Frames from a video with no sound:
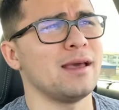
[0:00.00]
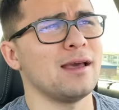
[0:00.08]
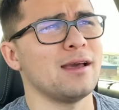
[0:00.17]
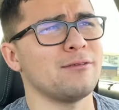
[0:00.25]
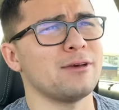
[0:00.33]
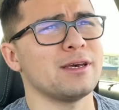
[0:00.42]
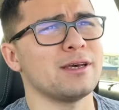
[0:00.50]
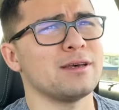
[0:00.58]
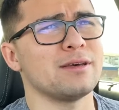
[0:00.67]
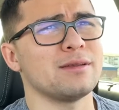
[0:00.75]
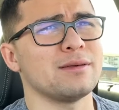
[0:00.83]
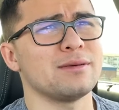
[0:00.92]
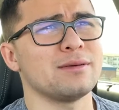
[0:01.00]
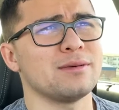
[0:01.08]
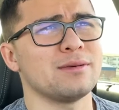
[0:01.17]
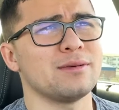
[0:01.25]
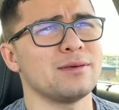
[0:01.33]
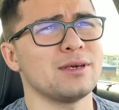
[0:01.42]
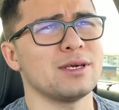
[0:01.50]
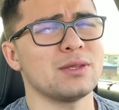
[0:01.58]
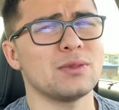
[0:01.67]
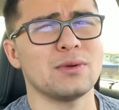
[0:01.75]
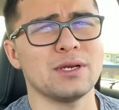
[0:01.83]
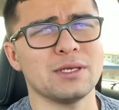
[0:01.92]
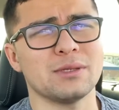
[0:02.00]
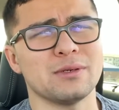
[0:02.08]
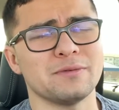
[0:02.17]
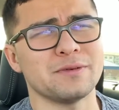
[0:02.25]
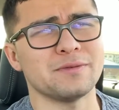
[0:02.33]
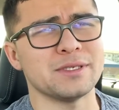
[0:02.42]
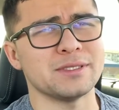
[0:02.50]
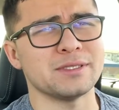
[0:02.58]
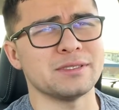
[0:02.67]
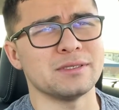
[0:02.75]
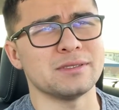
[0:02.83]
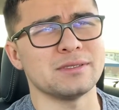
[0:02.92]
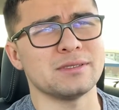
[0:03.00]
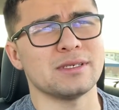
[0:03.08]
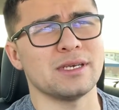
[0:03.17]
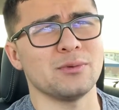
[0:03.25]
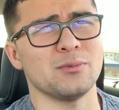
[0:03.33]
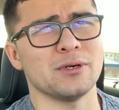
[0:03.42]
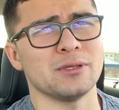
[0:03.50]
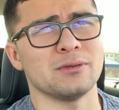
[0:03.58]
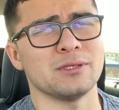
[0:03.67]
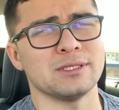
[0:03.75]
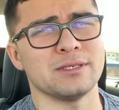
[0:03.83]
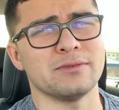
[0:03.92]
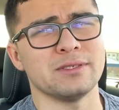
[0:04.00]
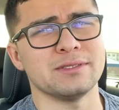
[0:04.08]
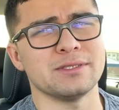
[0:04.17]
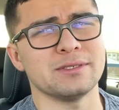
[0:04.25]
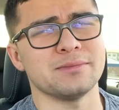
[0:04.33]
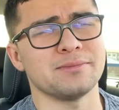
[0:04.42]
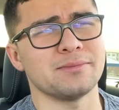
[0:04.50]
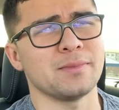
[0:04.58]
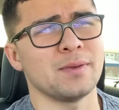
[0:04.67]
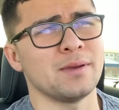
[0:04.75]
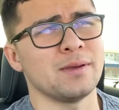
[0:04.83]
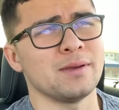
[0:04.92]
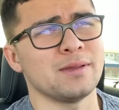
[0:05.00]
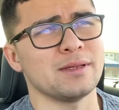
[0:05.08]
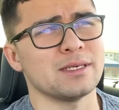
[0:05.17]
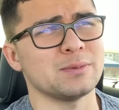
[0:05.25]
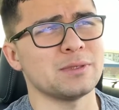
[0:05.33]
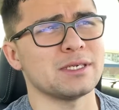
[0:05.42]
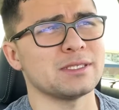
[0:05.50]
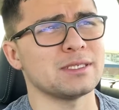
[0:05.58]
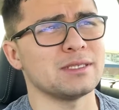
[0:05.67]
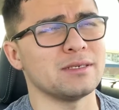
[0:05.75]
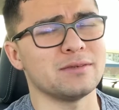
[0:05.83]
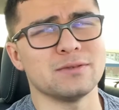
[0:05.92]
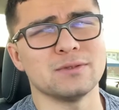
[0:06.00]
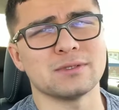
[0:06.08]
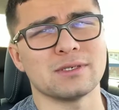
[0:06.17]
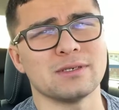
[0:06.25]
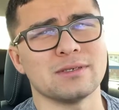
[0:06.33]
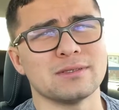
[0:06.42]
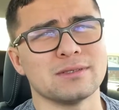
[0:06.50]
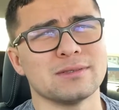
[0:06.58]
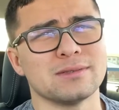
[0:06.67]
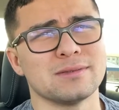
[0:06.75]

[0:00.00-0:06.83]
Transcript: I've had 3 350Zs and 1 370Z. That's because I love those cars.